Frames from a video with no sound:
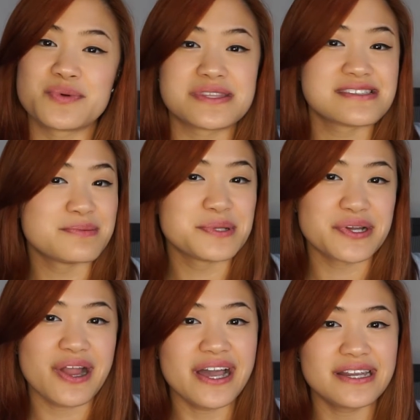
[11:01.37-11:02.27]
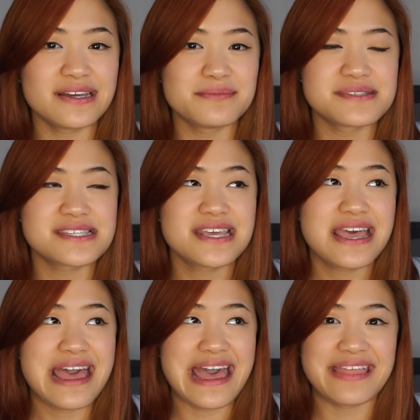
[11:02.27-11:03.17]
with similar items.
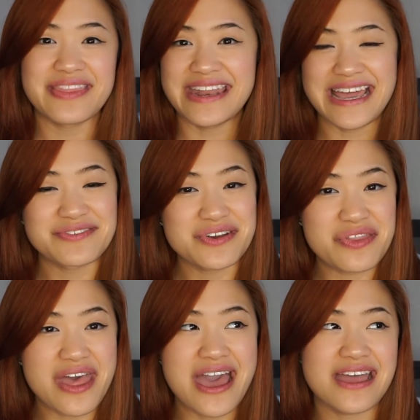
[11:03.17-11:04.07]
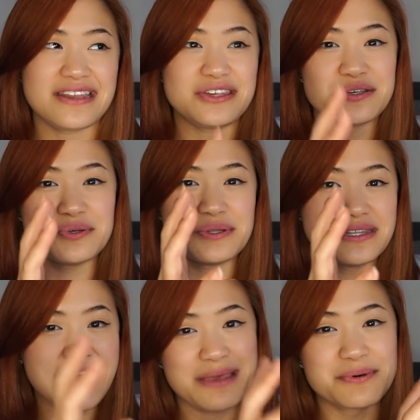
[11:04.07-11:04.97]
And then after that, you
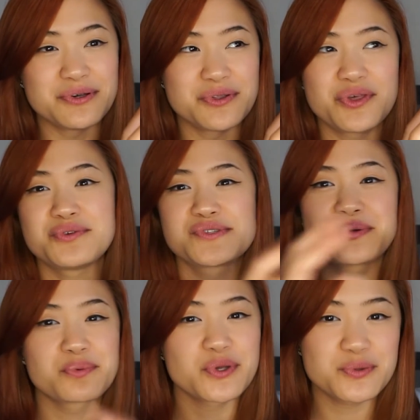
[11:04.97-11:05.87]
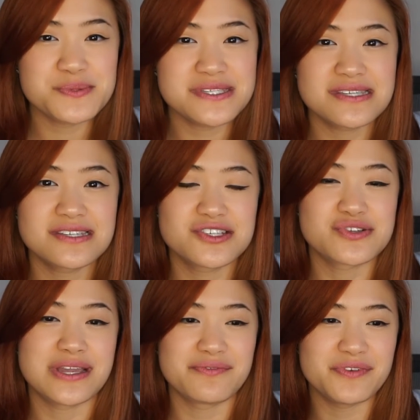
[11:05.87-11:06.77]
label those groups to
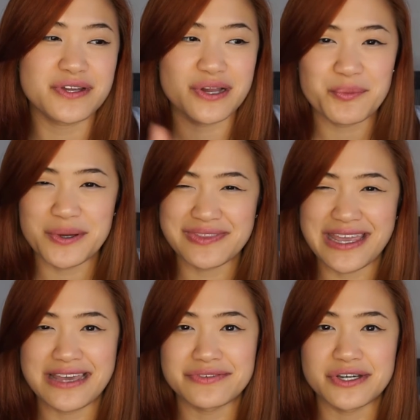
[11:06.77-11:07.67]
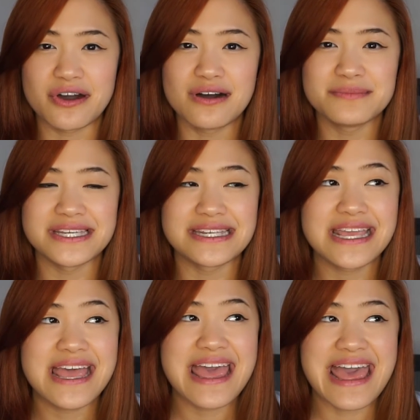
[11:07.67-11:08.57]
try and figure out what they have in common
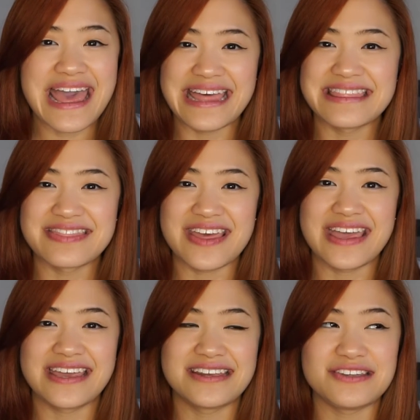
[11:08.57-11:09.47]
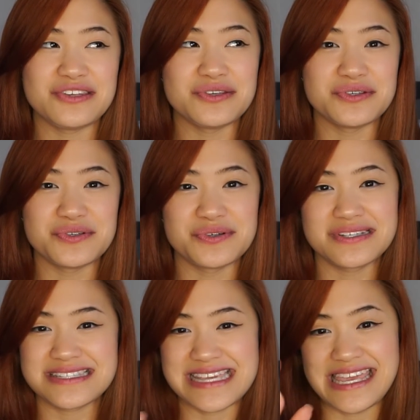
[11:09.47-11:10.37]
and then
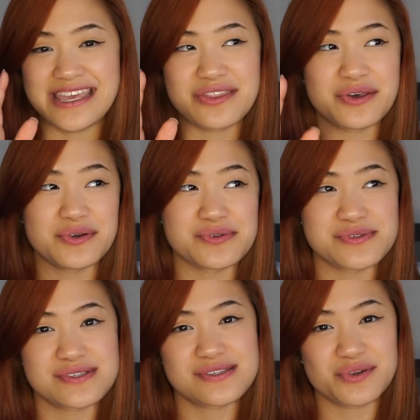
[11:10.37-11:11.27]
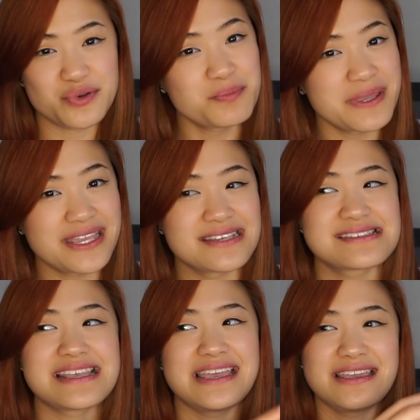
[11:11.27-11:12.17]
you take those
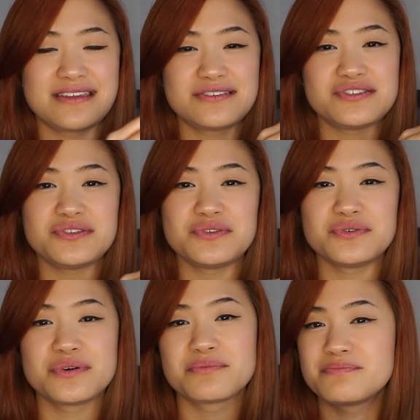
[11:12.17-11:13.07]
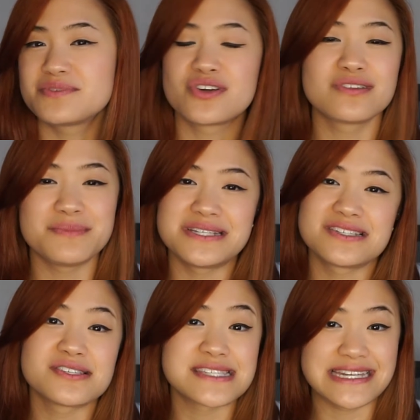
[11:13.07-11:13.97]
groupings and you turn them
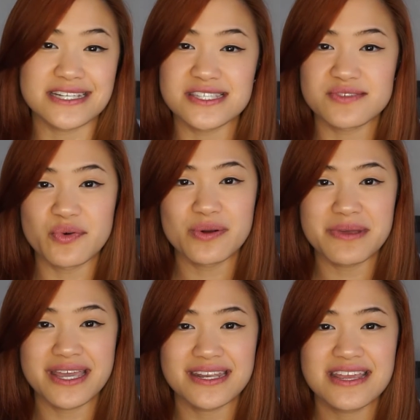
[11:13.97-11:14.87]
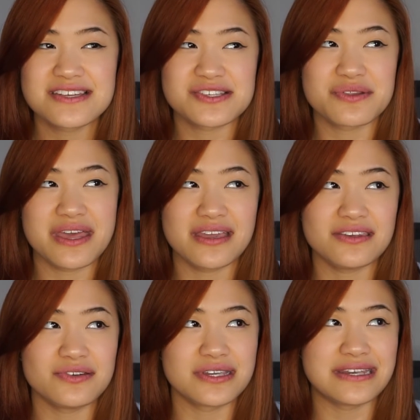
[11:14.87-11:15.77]
into sentence format so
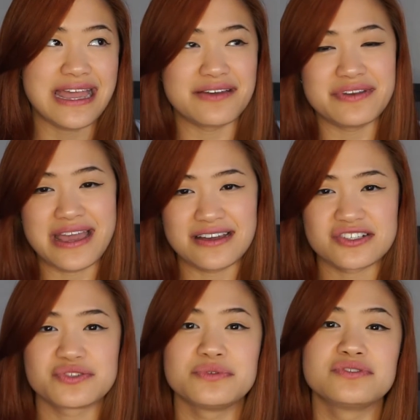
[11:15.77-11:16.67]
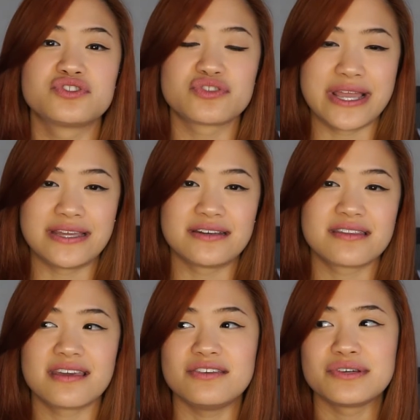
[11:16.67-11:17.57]
that you can have an actual trend
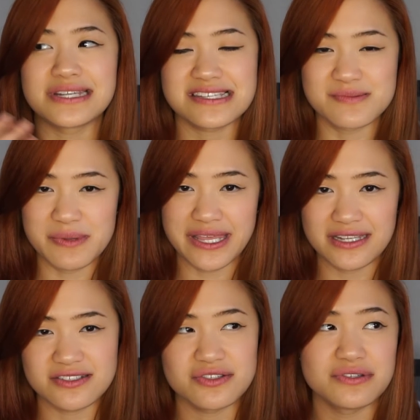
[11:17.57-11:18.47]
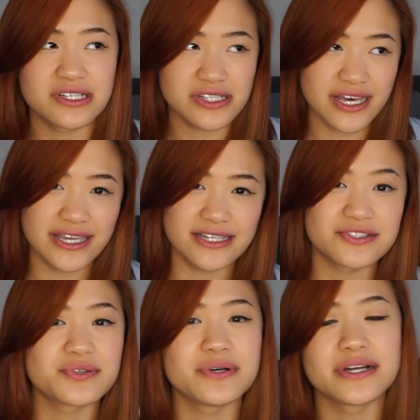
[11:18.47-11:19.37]
that you can explain to the
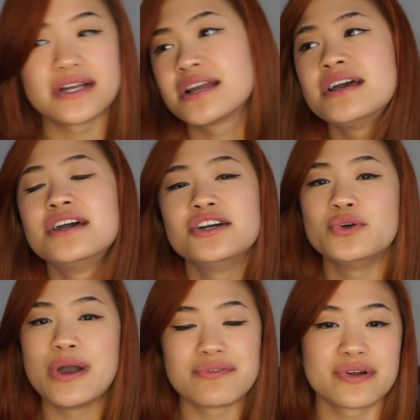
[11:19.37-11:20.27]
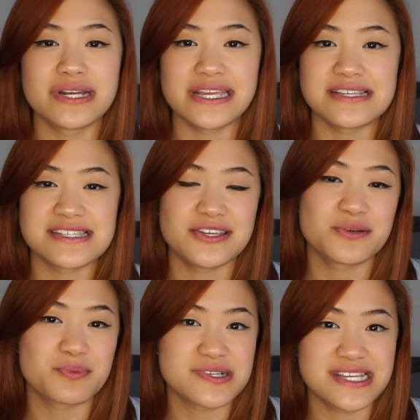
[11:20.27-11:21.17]
client or whoever it is that
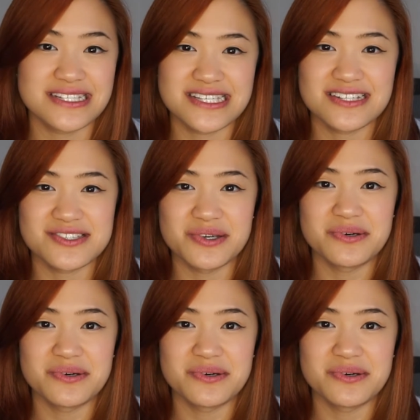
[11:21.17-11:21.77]
you're presenting to.